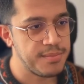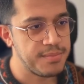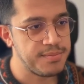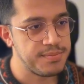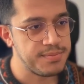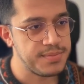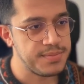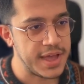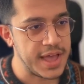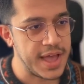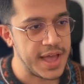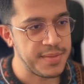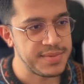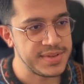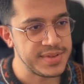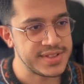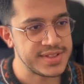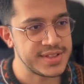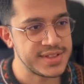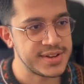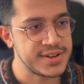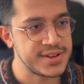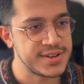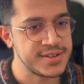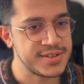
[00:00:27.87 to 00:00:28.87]

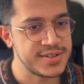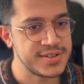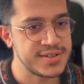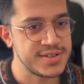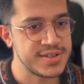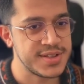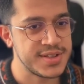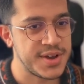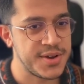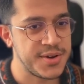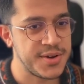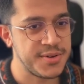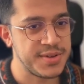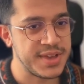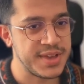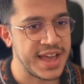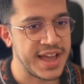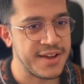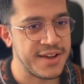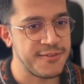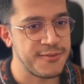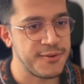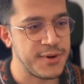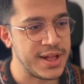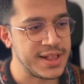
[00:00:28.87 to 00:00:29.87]
episode. So
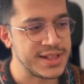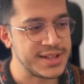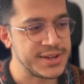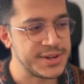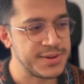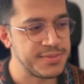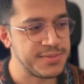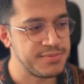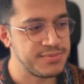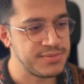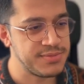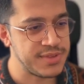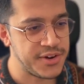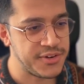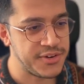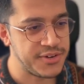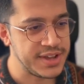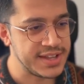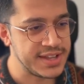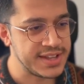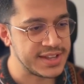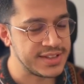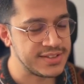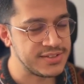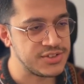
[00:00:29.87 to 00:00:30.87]
yeah, welcome
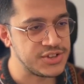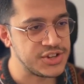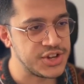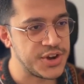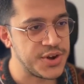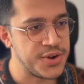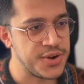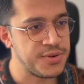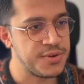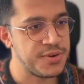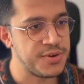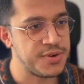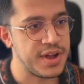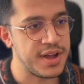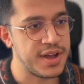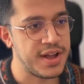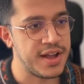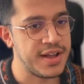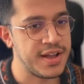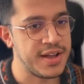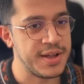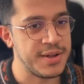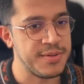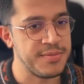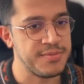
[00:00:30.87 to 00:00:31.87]
Erin and Joe.
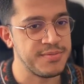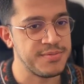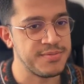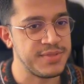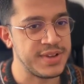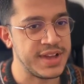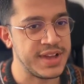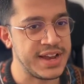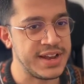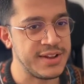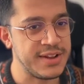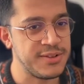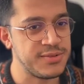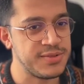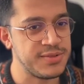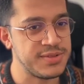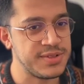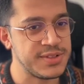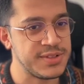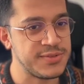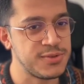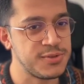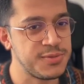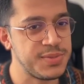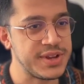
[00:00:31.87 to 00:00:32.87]
And
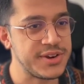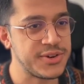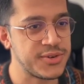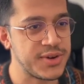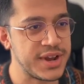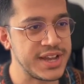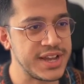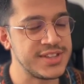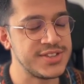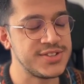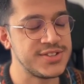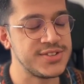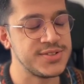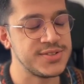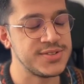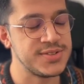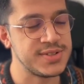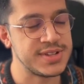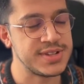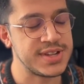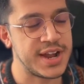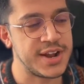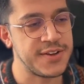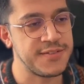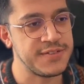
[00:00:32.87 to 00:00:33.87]
it would be great to
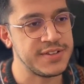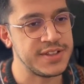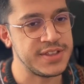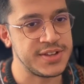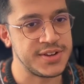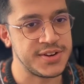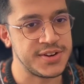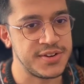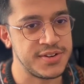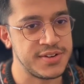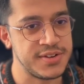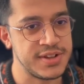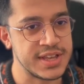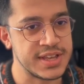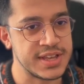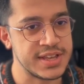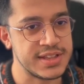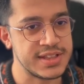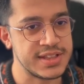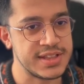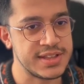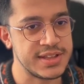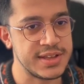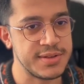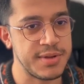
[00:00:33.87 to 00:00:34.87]
start with your
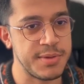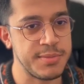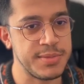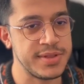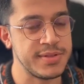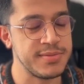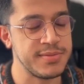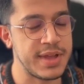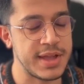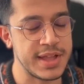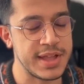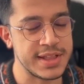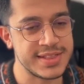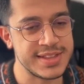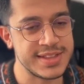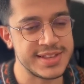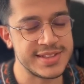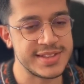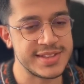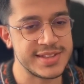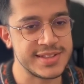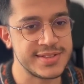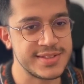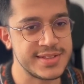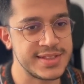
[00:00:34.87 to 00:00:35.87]
at
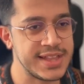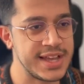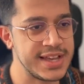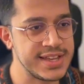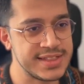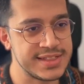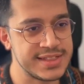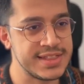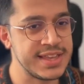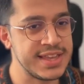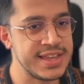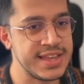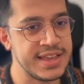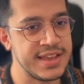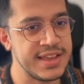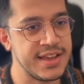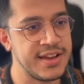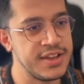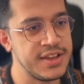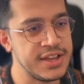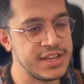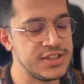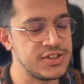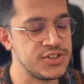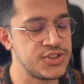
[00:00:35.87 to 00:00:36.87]
least a slightly
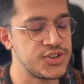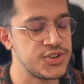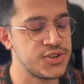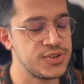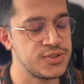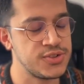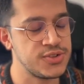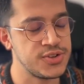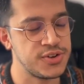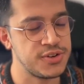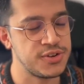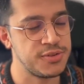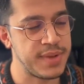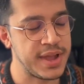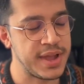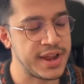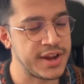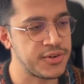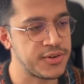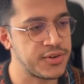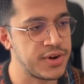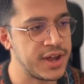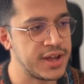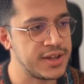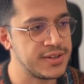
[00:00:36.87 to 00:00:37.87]
intro to your
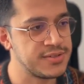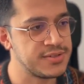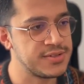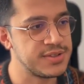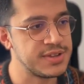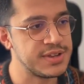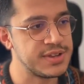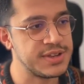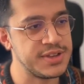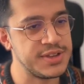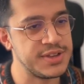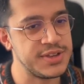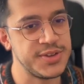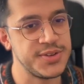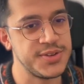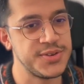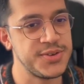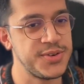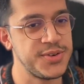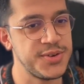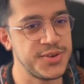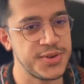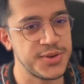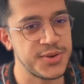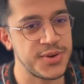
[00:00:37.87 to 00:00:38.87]
backgrounds,
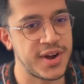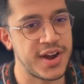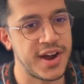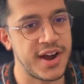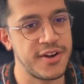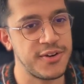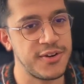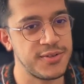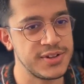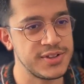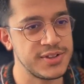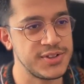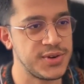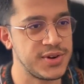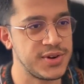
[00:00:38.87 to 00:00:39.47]
who you are, what you are